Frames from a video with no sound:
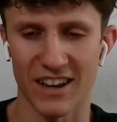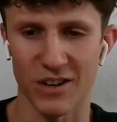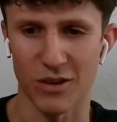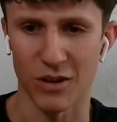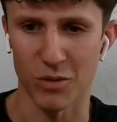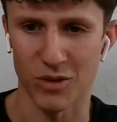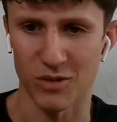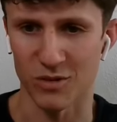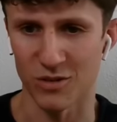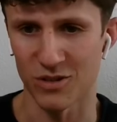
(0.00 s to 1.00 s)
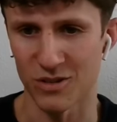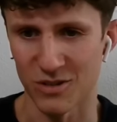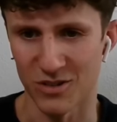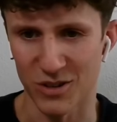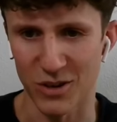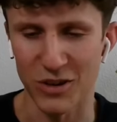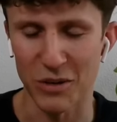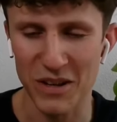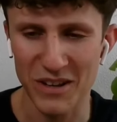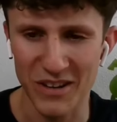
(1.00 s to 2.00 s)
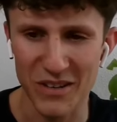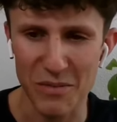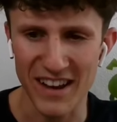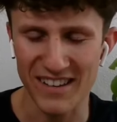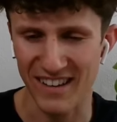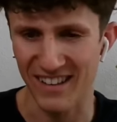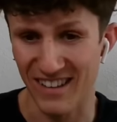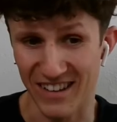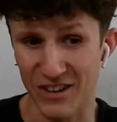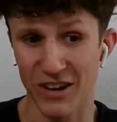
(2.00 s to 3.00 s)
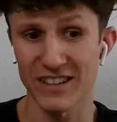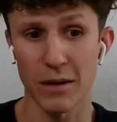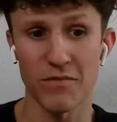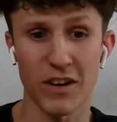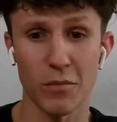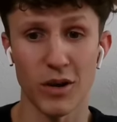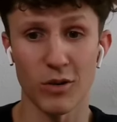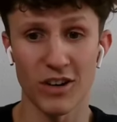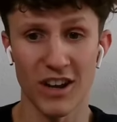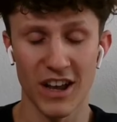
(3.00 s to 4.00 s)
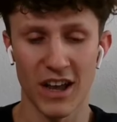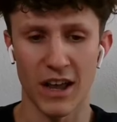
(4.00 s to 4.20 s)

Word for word: uh, no, I want to, to, to go to the Bitcoin space and try something on my own.